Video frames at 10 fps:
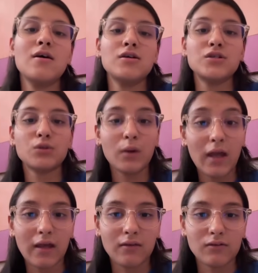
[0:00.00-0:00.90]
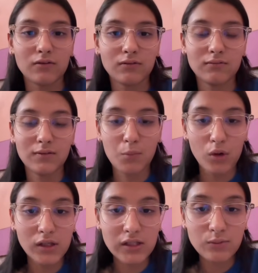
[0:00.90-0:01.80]
So air. The
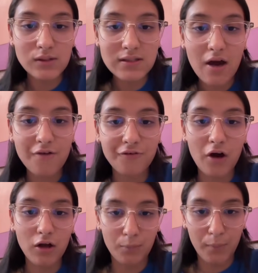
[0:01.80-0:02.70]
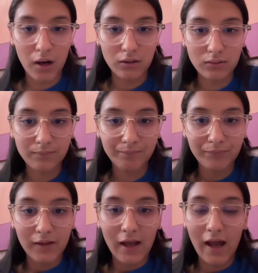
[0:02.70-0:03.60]
molecules are far apart
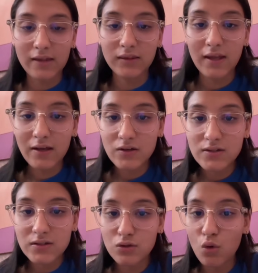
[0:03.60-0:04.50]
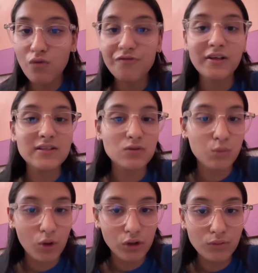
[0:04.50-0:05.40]
and there is no fixed
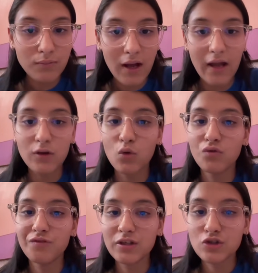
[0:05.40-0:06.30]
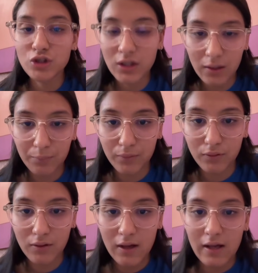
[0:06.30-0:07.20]
volume and no fixed shape.
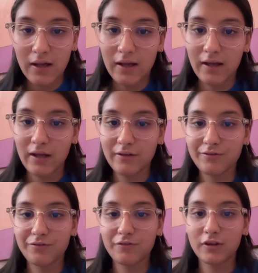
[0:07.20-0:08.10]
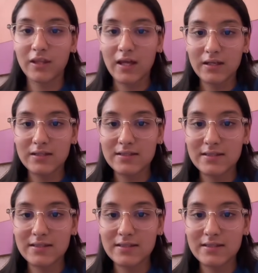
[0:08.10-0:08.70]
If there is